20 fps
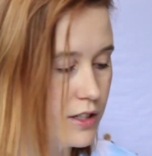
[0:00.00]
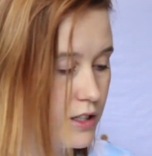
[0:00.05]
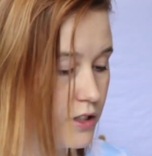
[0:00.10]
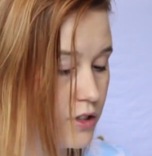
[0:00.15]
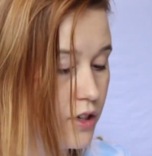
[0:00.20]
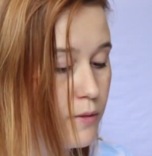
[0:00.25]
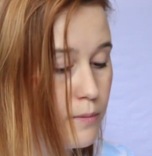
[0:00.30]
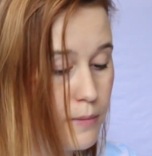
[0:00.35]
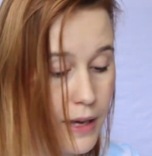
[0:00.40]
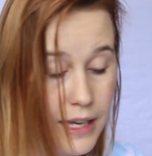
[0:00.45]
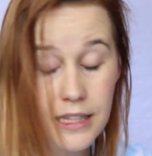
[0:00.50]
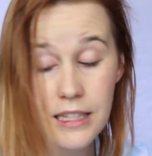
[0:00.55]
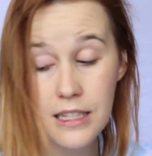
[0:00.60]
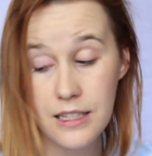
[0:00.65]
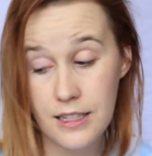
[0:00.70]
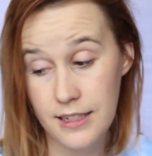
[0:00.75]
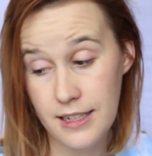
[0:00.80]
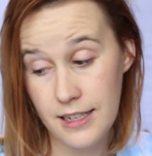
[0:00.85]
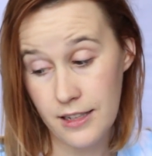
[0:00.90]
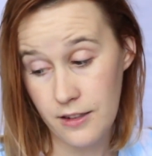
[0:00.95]
don't make
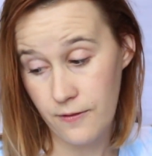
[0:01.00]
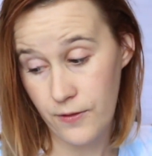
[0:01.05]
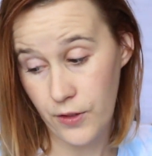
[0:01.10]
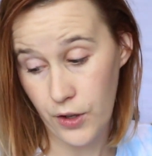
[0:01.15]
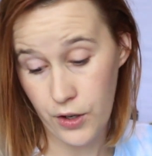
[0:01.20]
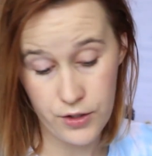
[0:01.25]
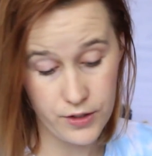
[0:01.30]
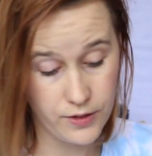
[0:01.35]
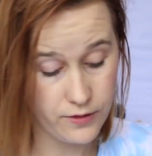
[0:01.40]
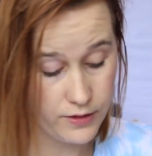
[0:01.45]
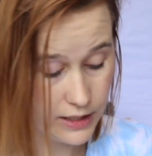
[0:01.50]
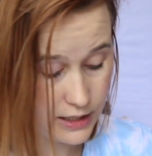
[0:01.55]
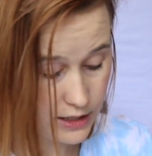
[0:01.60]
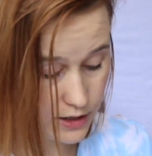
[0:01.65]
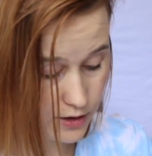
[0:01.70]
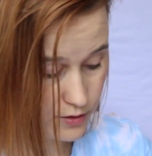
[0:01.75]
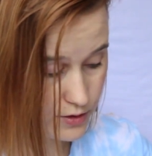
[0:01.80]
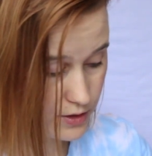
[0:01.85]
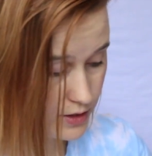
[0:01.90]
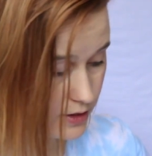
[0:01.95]
this another of those
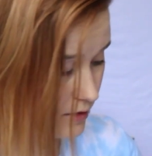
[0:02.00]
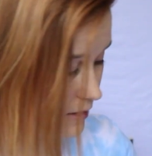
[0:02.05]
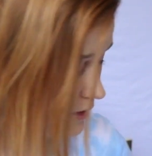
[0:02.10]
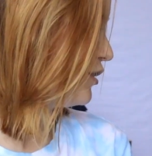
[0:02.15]
videos.